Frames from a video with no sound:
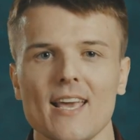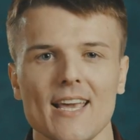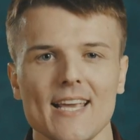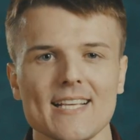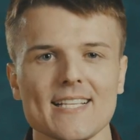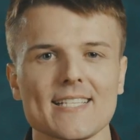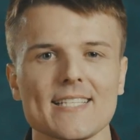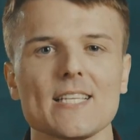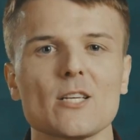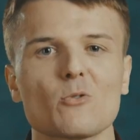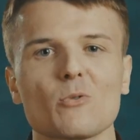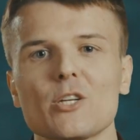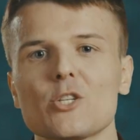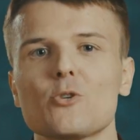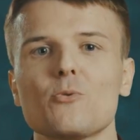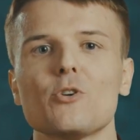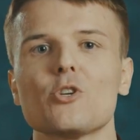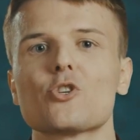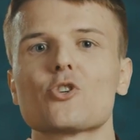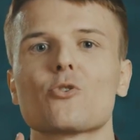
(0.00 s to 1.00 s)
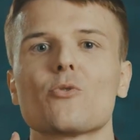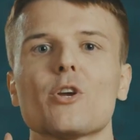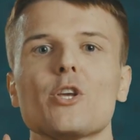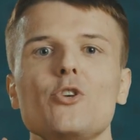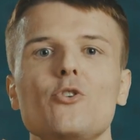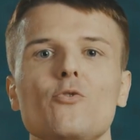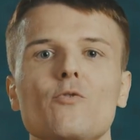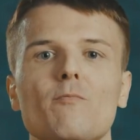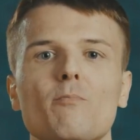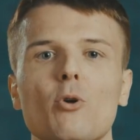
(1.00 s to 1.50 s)
a secret to ensuring
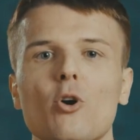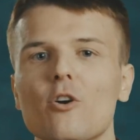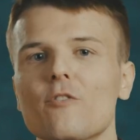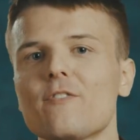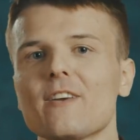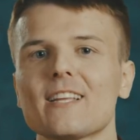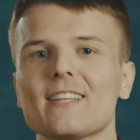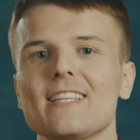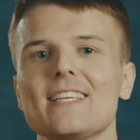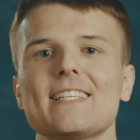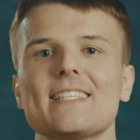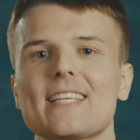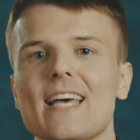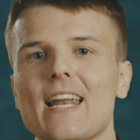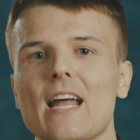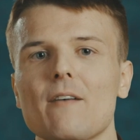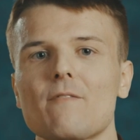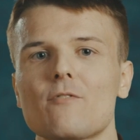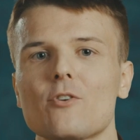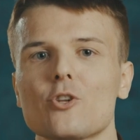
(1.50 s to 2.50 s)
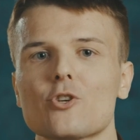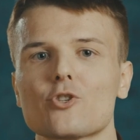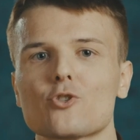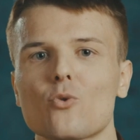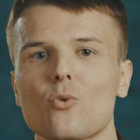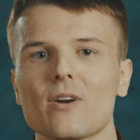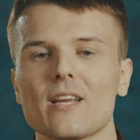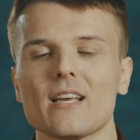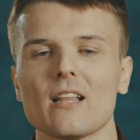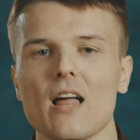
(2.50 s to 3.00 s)
you've perfectly set up for the
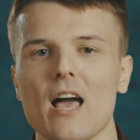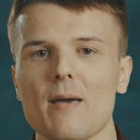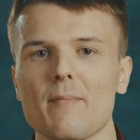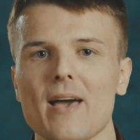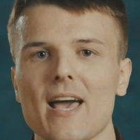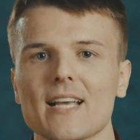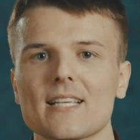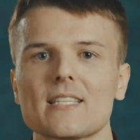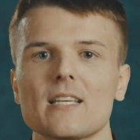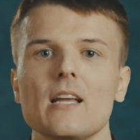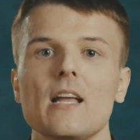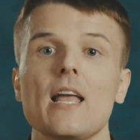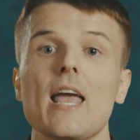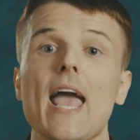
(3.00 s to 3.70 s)
story climax,